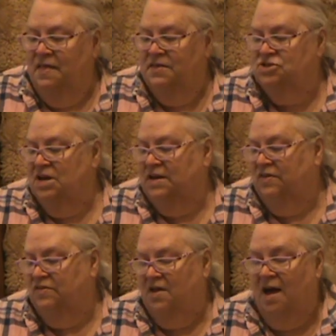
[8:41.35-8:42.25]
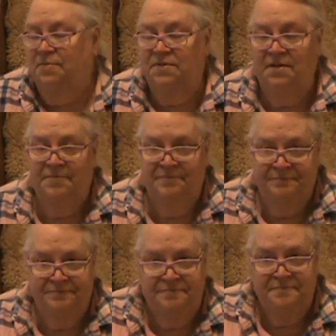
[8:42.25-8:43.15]
the shaking stopped.
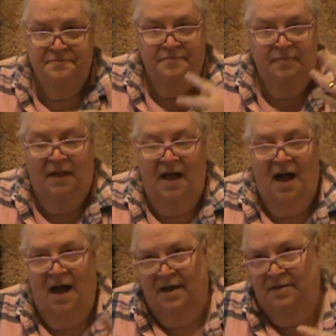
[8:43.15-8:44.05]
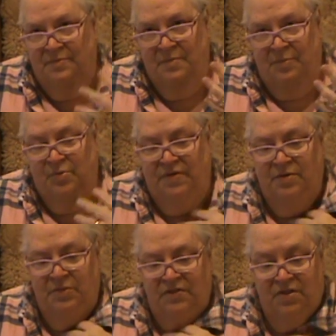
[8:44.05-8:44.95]
My
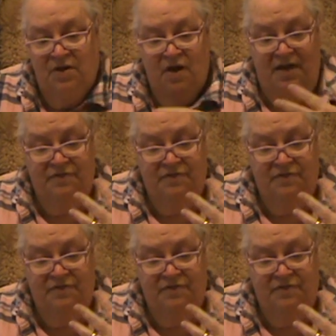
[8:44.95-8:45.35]
breathing was clear. I